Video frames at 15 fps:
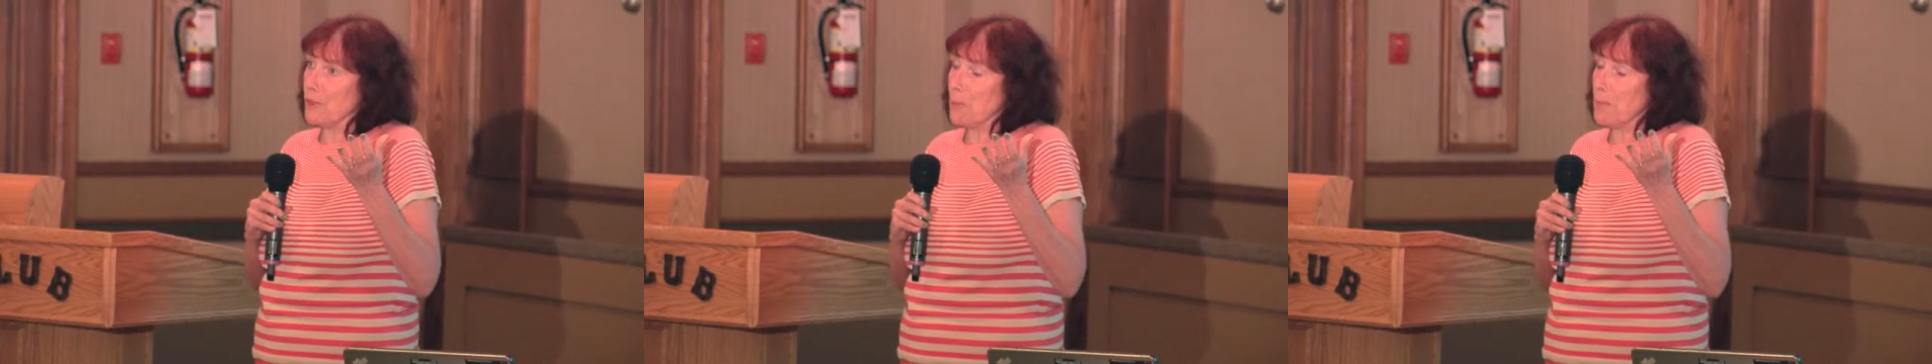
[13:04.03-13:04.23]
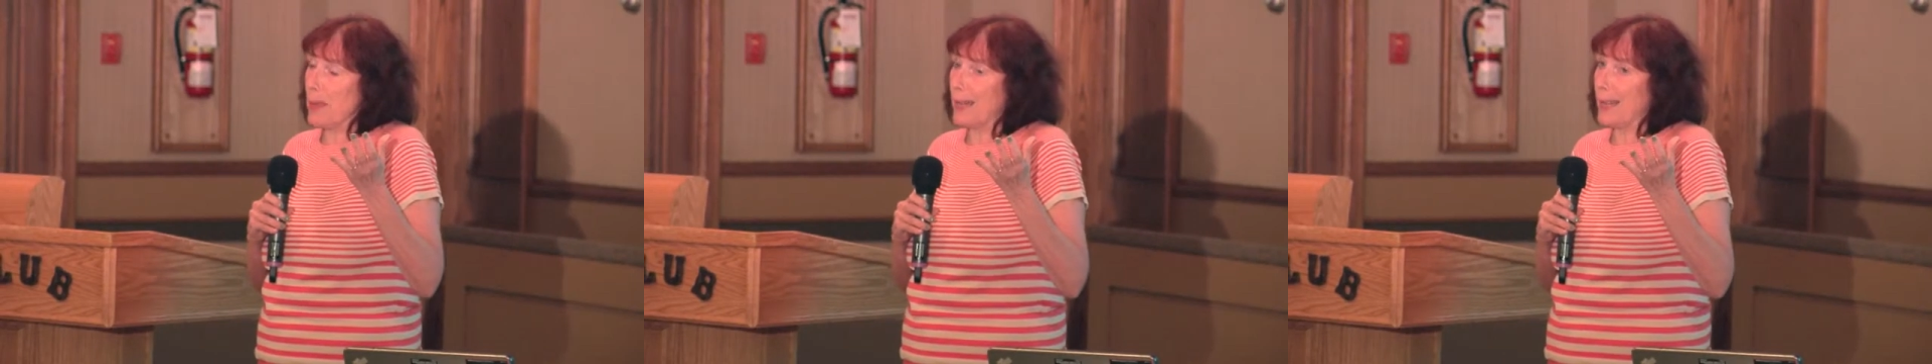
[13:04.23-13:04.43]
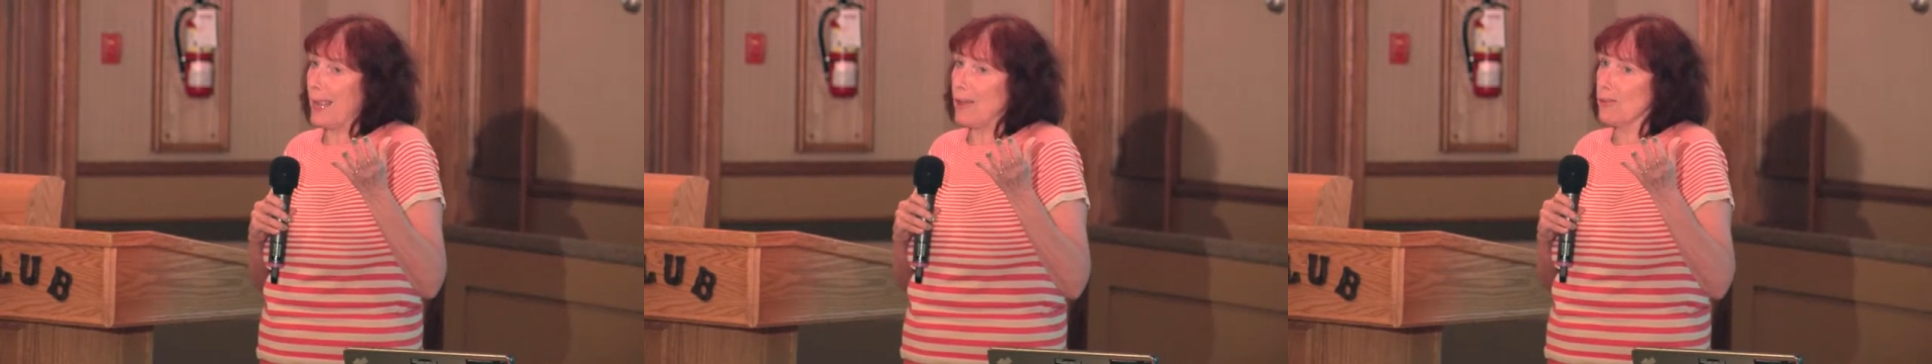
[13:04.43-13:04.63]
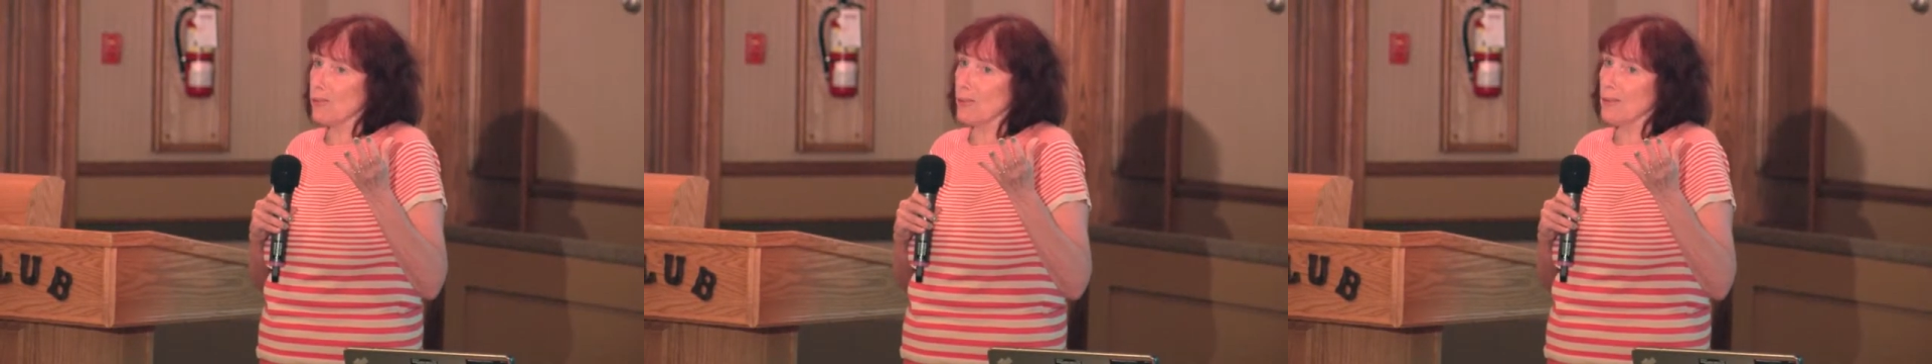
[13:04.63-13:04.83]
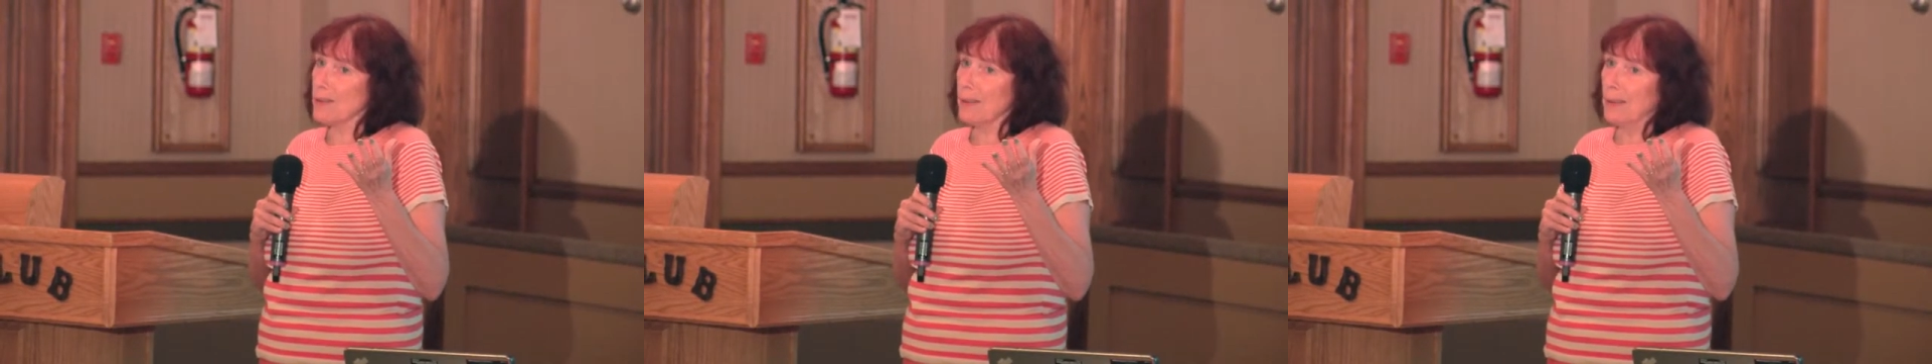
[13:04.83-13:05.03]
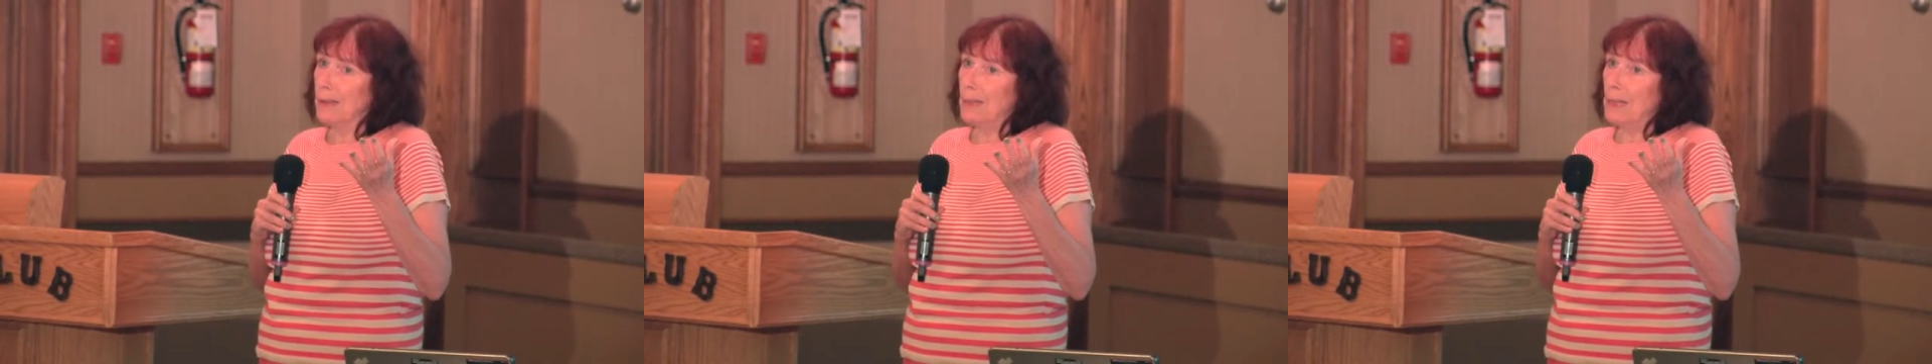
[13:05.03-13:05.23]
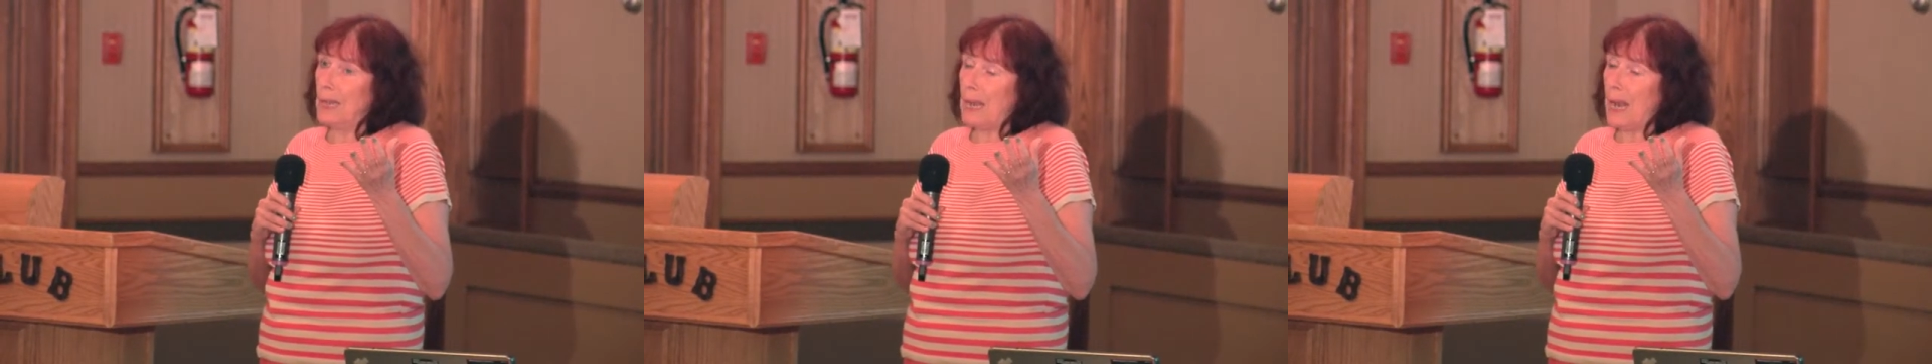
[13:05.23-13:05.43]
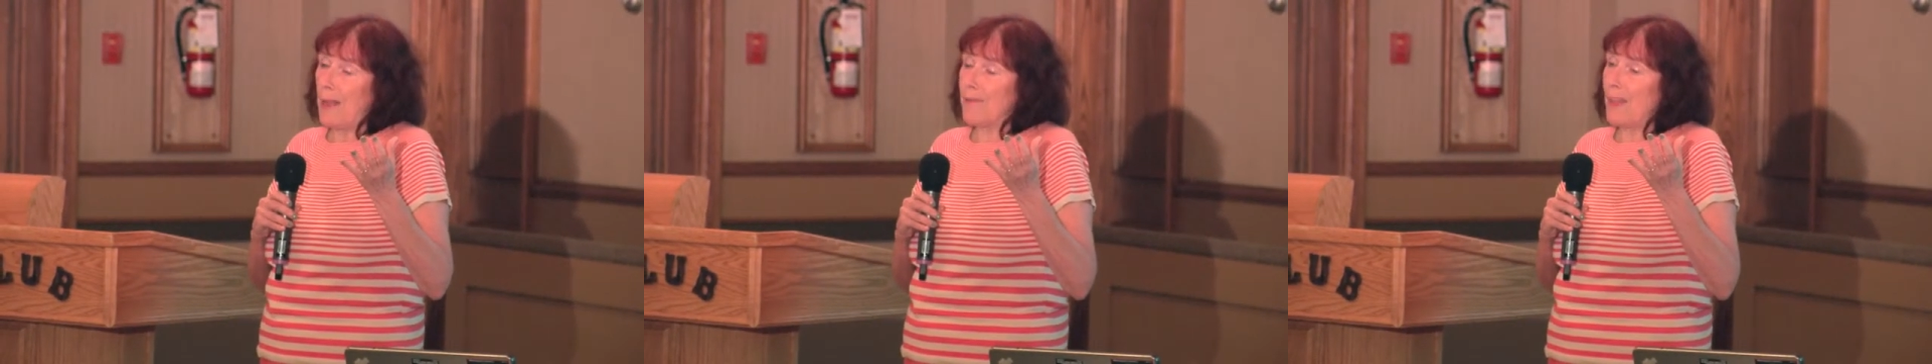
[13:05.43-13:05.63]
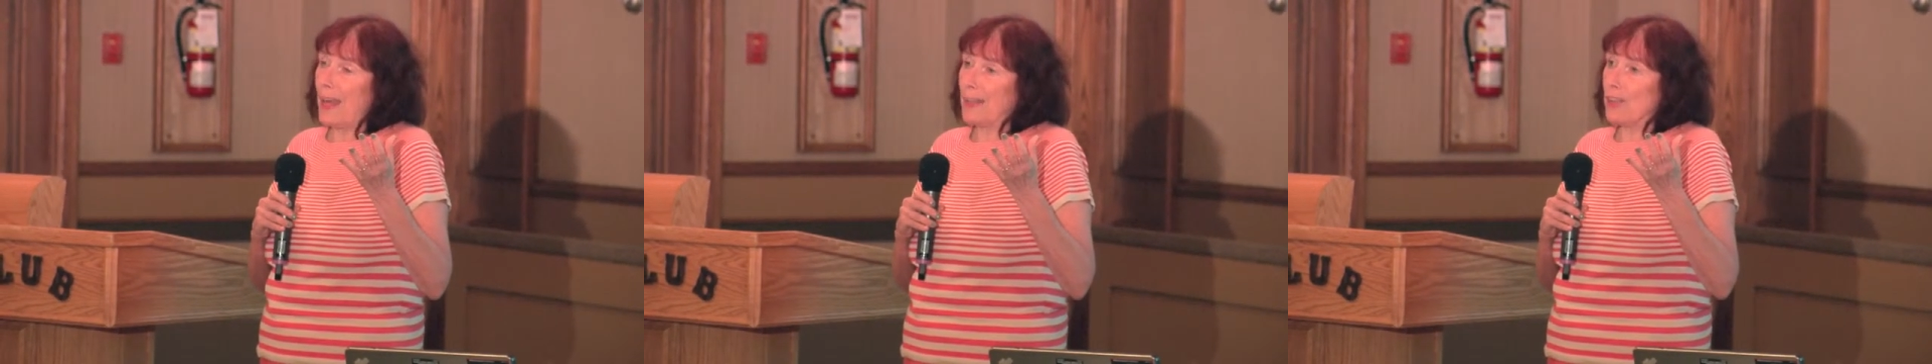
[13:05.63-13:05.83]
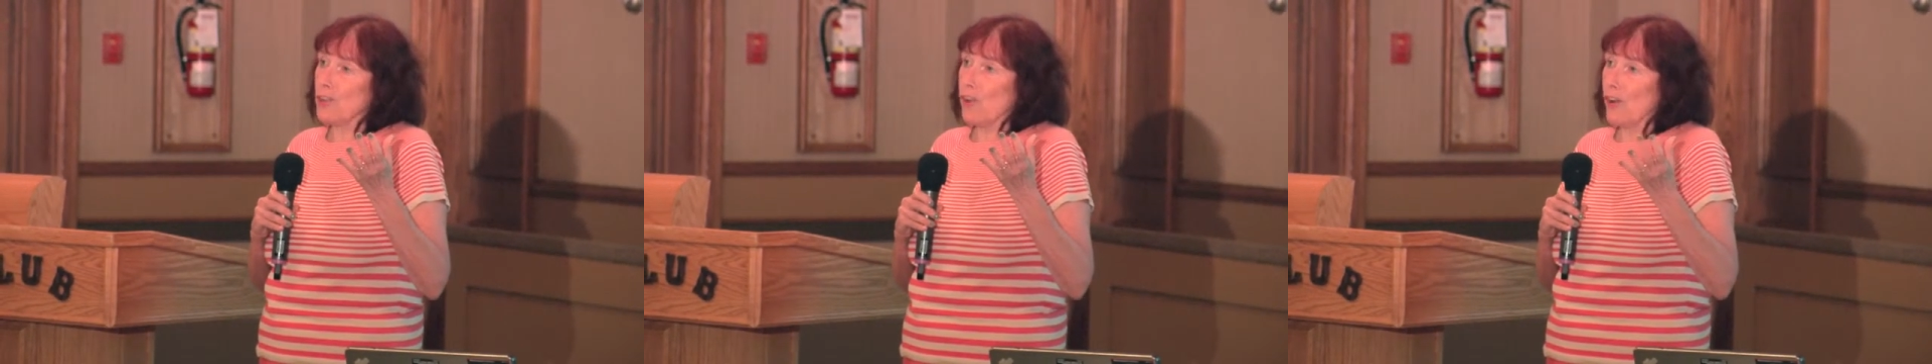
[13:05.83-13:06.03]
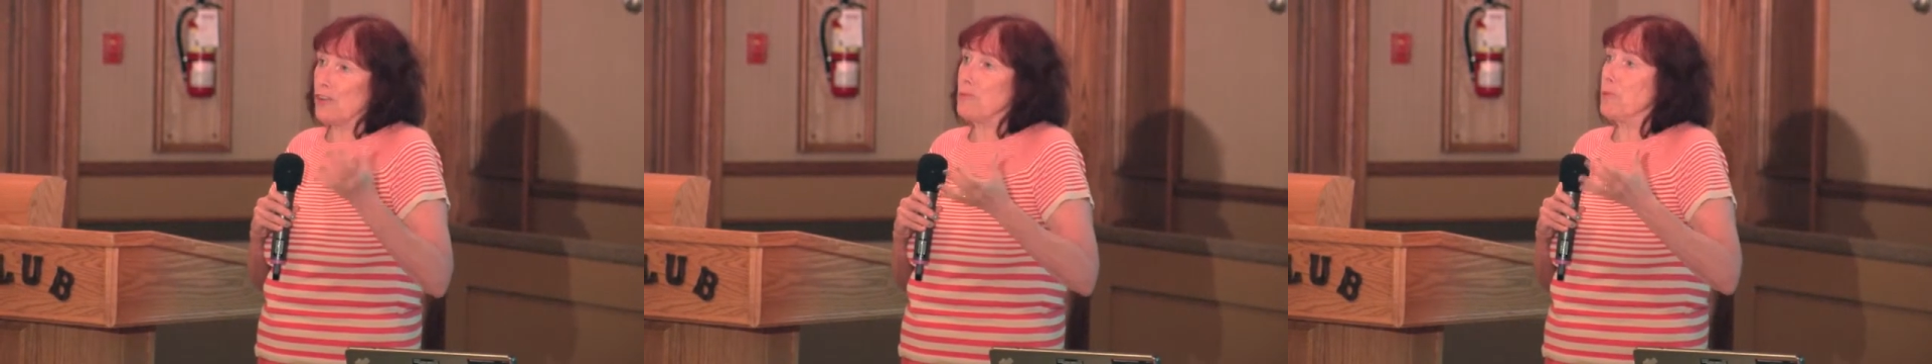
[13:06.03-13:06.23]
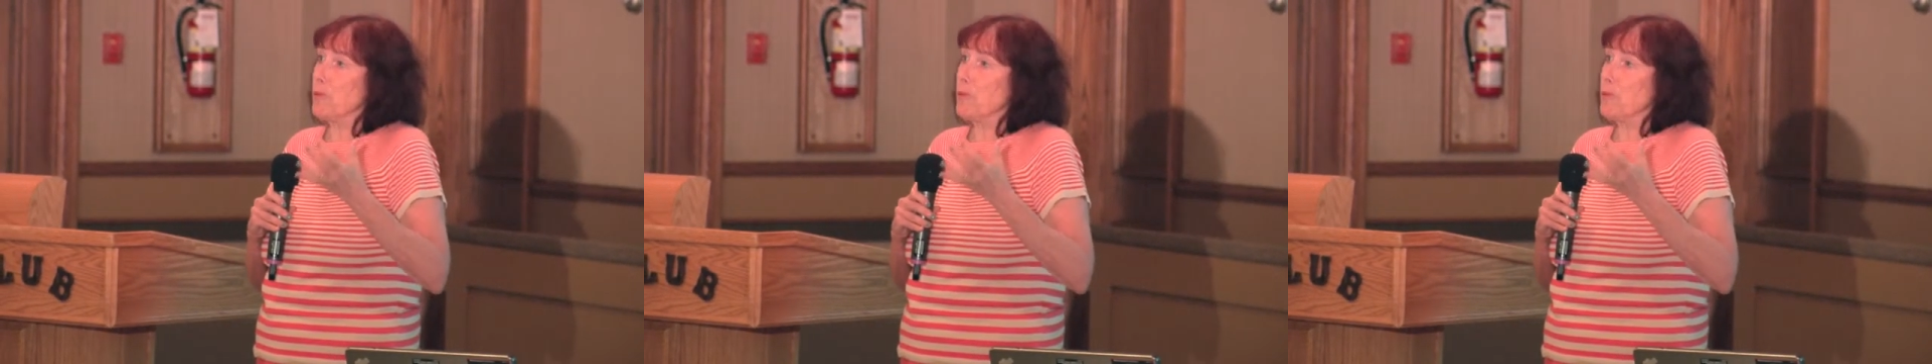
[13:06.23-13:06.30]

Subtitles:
some medications. And that can cause